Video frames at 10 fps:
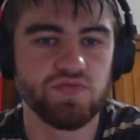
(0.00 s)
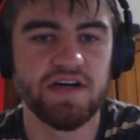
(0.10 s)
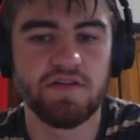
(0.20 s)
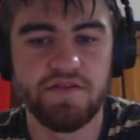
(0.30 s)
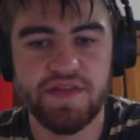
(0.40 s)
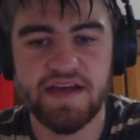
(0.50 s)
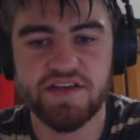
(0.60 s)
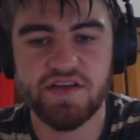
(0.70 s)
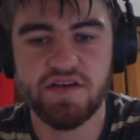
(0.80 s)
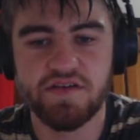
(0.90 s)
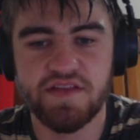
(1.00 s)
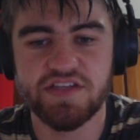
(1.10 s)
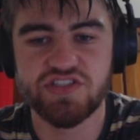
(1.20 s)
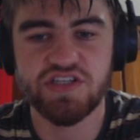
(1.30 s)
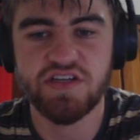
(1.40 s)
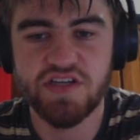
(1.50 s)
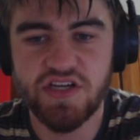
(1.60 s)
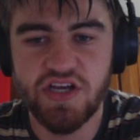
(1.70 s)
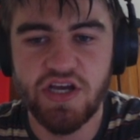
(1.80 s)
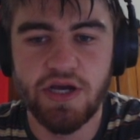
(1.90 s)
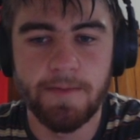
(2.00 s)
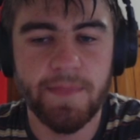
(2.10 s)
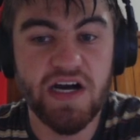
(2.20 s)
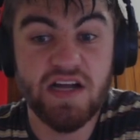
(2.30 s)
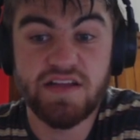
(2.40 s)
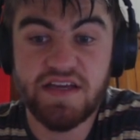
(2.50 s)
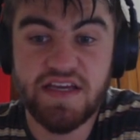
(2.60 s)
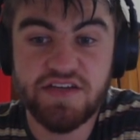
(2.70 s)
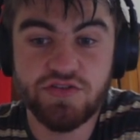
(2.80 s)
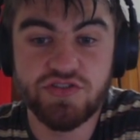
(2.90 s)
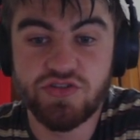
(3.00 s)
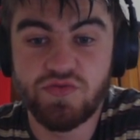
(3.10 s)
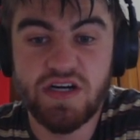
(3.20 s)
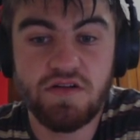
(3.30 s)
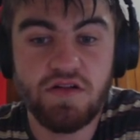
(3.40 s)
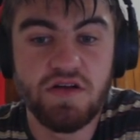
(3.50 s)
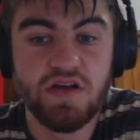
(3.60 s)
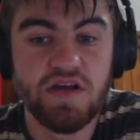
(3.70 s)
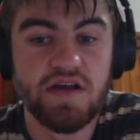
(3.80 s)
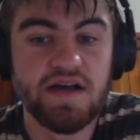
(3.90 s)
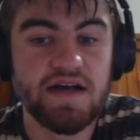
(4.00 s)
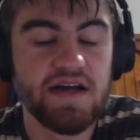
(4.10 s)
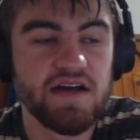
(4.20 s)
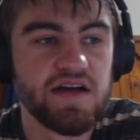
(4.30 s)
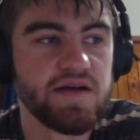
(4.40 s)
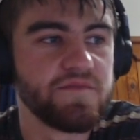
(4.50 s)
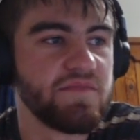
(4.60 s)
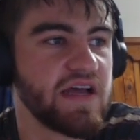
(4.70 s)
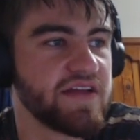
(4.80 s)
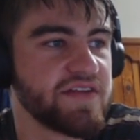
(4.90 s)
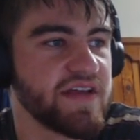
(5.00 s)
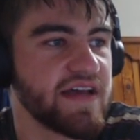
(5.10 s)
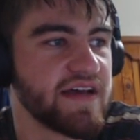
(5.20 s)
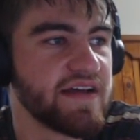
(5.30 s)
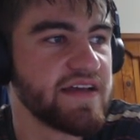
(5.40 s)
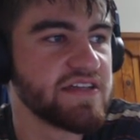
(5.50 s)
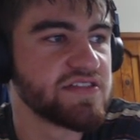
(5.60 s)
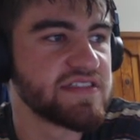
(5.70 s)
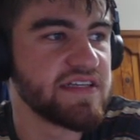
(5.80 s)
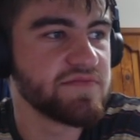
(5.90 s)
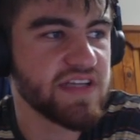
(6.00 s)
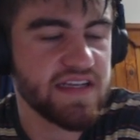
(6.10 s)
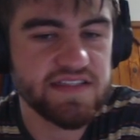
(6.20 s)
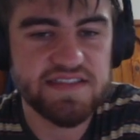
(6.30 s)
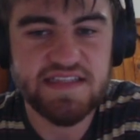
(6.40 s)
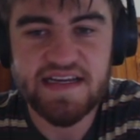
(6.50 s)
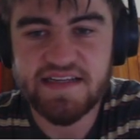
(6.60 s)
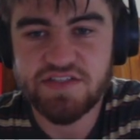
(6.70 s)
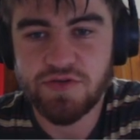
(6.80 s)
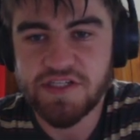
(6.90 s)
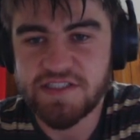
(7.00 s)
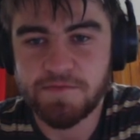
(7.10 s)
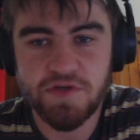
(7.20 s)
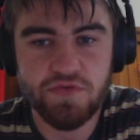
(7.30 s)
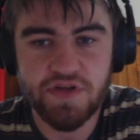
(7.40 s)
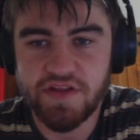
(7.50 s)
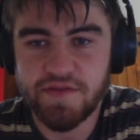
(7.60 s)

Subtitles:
well that year, this year, but he could do well. And yeah, it seems like it's an 80-20 split with